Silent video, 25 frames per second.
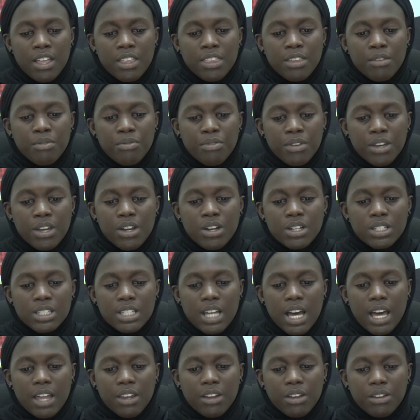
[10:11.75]
The figures
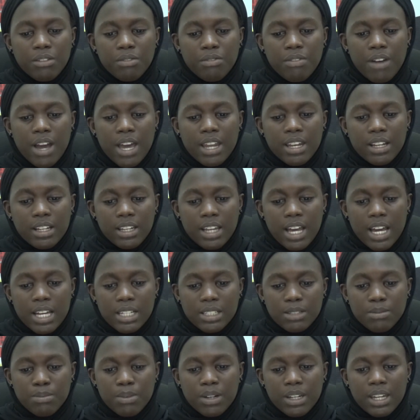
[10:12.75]
are not
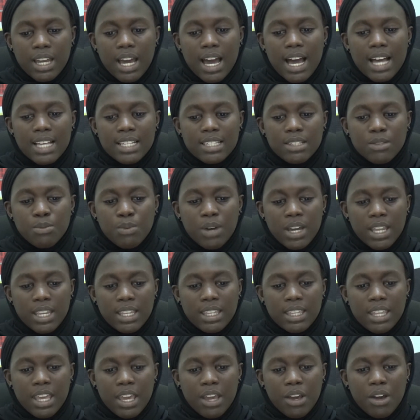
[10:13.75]
finalized, but as
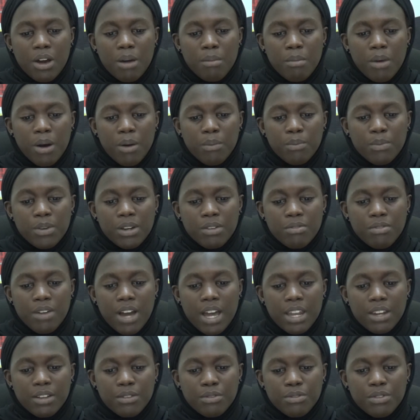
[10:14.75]
when they come up with
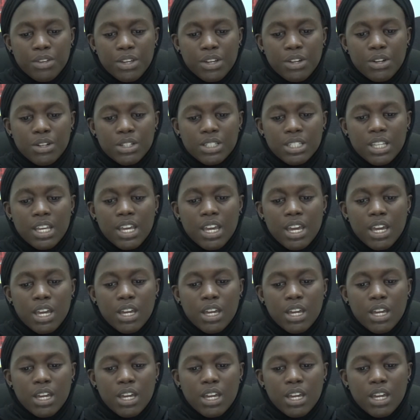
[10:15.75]
final figures,